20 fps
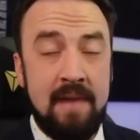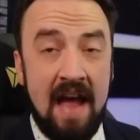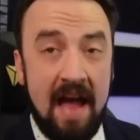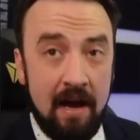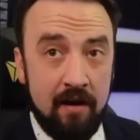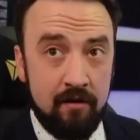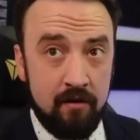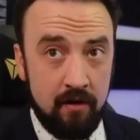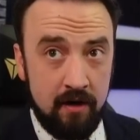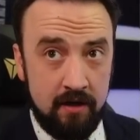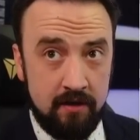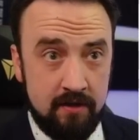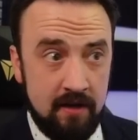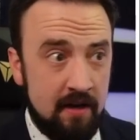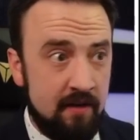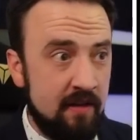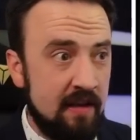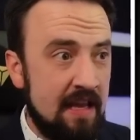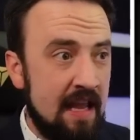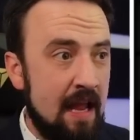batteries
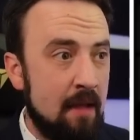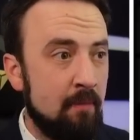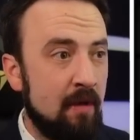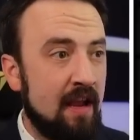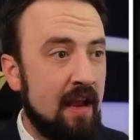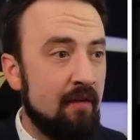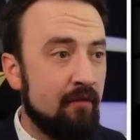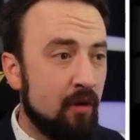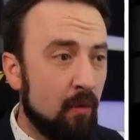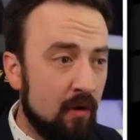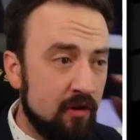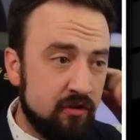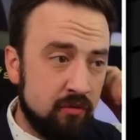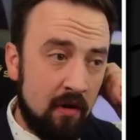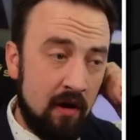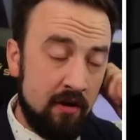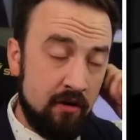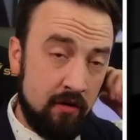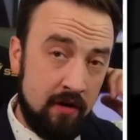in the game. Like, every once in a while,